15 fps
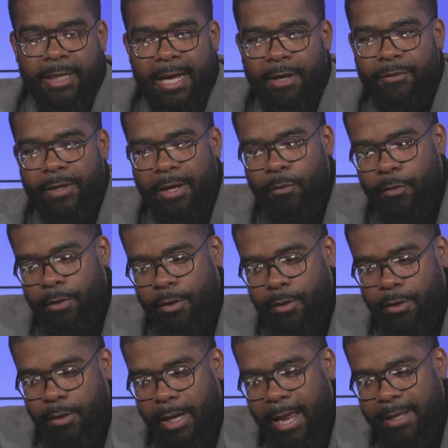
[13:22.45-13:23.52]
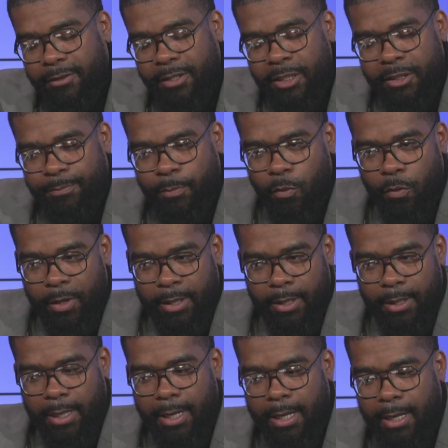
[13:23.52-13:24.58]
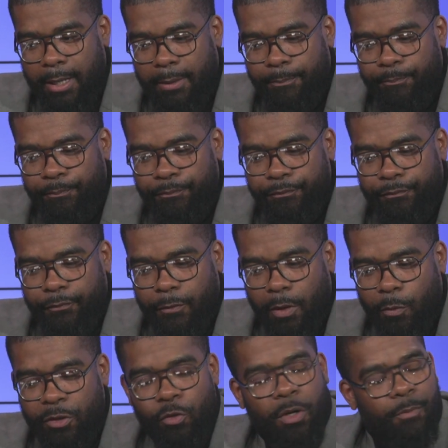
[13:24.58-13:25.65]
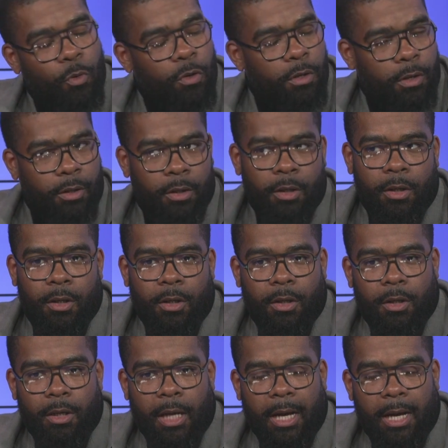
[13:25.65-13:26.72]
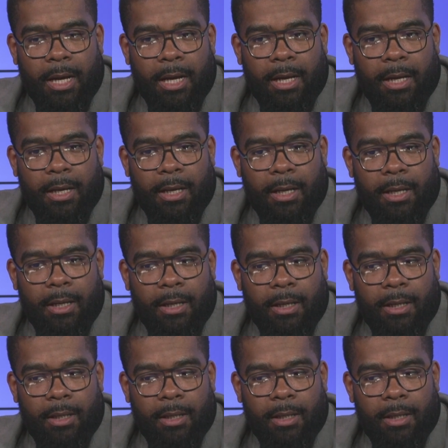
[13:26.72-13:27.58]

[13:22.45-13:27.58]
Now that we're at this point, um, we're doing more uh,